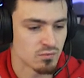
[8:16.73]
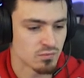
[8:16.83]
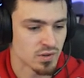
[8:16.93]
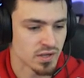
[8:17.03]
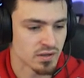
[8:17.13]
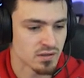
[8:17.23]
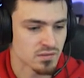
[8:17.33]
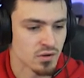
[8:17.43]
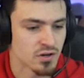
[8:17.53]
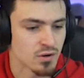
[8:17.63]
know what I...
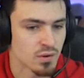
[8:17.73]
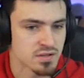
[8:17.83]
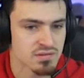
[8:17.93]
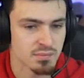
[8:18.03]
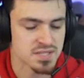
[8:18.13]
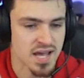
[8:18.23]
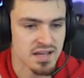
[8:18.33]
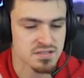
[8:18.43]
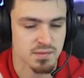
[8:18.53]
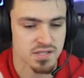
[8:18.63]
Oh, you know what? It's probably
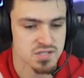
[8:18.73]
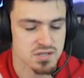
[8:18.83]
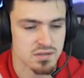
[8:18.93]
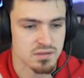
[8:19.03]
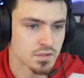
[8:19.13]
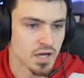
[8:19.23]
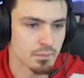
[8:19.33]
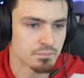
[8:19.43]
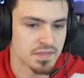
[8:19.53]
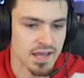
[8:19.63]
Task Manager.
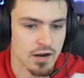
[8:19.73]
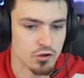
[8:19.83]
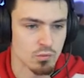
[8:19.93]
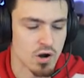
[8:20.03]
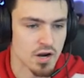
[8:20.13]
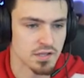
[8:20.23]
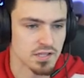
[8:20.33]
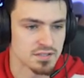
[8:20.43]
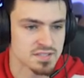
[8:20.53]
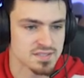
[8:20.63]
Yup, there you are, you little